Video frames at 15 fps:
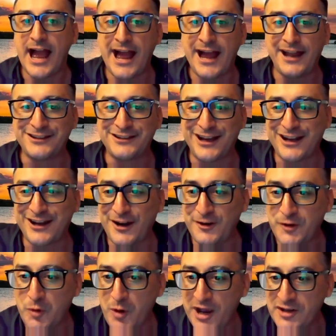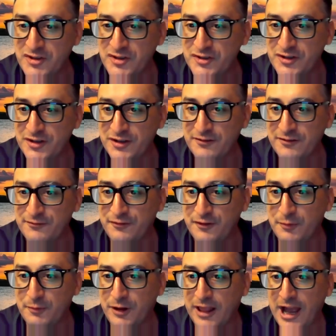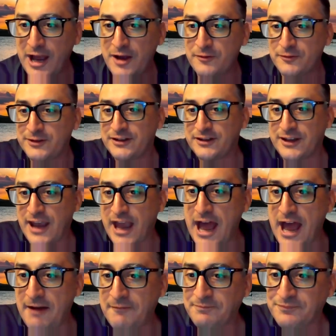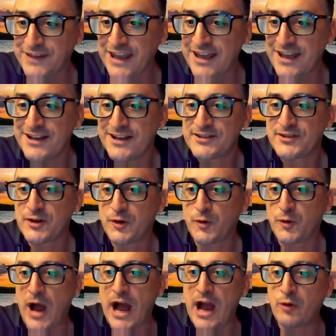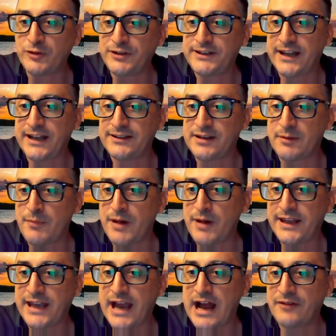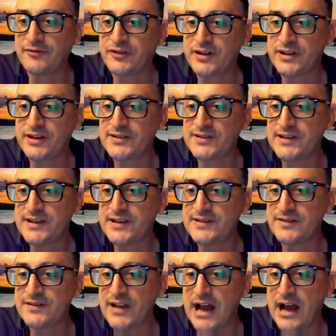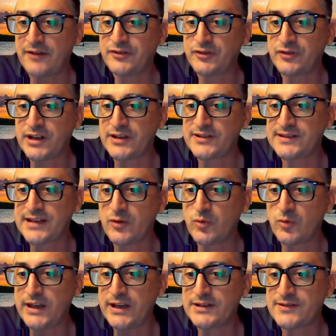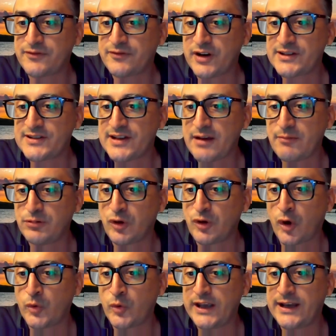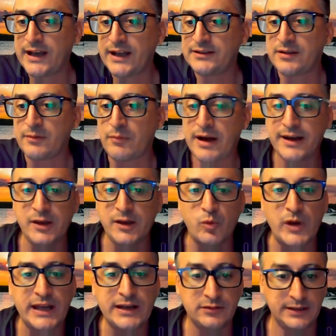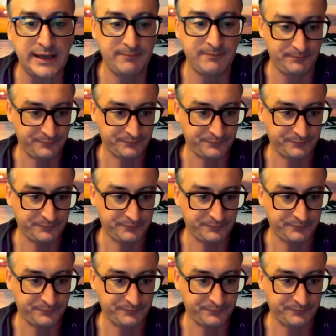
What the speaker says: And another question from Cloud, so I would get the money after the season, after this 10 weeks, for example, or we get the money weekly?